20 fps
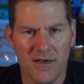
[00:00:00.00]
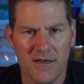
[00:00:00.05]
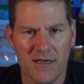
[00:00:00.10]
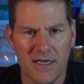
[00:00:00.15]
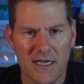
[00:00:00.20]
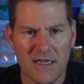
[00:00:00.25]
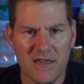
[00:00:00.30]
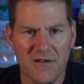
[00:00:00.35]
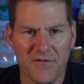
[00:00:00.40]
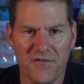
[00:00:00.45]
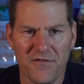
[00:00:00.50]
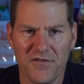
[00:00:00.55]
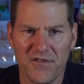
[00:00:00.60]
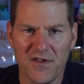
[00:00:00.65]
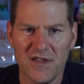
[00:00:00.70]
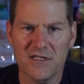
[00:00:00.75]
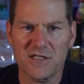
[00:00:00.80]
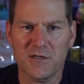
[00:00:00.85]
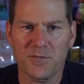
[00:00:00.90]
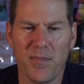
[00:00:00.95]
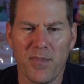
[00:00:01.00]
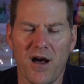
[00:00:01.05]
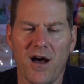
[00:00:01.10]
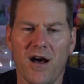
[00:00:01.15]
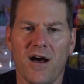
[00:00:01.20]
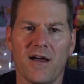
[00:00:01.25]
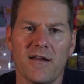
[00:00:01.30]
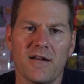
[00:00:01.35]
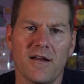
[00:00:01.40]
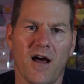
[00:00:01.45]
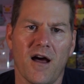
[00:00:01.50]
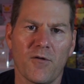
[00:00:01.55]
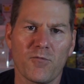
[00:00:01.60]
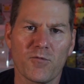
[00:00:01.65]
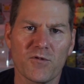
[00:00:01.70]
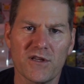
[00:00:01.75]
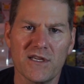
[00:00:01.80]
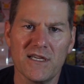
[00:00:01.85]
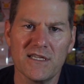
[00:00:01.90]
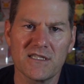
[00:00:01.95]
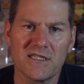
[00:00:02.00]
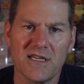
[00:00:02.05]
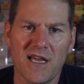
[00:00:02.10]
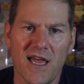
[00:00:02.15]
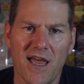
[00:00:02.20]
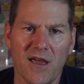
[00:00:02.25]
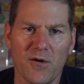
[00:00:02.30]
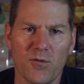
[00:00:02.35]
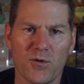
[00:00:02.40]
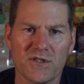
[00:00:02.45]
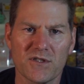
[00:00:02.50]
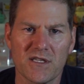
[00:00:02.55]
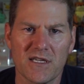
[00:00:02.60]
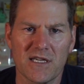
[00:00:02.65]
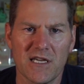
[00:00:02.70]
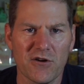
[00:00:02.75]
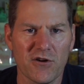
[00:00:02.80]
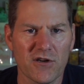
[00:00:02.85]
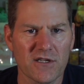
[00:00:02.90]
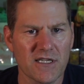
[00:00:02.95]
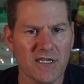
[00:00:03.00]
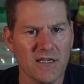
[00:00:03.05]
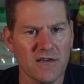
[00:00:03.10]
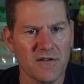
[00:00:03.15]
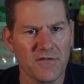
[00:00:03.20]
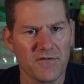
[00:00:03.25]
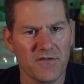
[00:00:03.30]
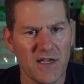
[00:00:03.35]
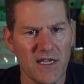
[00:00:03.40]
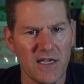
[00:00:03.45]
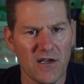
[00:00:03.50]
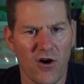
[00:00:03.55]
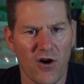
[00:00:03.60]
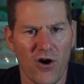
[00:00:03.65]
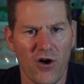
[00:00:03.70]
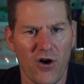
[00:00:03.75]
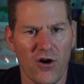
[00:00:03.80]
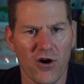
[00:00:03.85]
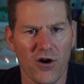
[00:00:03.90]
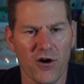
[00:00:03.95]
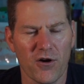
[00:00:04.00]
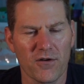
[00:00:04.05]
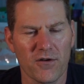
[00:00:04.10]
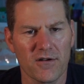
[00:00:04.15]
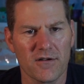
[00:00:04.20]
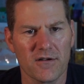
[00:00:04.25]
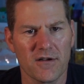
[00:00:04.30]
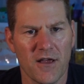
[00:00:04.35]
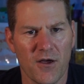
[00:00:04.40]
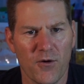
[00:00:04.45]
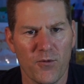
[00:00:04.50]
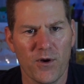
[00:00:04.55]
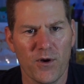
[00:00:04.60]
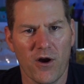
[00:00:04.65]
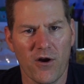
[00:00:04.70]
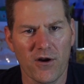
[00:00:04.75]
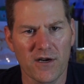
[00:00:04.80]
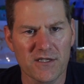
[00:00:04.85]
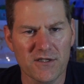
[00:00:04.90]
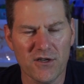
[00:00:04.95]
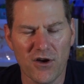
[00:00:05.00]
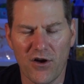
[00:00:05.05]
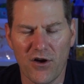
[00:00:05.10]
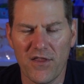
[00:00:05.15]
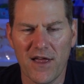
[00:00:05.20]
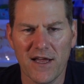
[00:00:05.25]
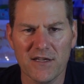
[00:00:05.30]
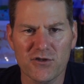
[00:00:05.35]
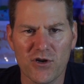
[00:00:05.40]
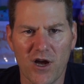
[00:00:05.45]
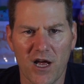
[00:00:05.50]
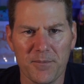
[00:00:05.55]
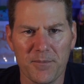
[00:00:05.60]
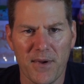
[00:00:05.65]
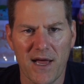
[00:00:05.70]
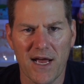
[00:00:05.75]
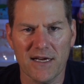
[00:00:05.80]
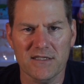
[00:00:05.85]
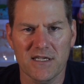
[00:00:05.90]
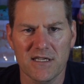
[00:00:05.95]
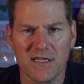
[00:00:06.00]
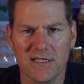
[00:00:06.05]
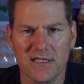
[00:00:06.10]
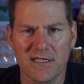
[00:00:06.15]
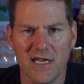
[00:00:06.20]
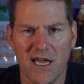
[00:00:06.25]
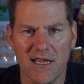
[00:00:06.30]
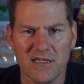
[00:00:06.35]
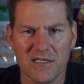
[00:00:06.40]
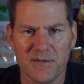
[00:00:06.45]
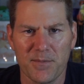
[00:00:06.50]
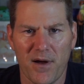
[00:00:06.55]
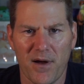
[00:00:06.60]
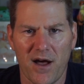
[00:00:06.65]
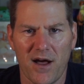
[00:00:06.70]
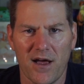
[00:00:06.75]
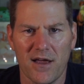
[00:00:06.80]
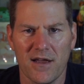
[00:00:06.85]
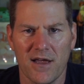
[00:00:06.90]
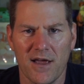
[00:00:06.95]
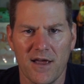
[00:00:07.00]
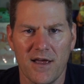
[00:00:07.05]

In the 5th spot on release day was the Giratina V All Art. We already saw that drop back to the 10th spot.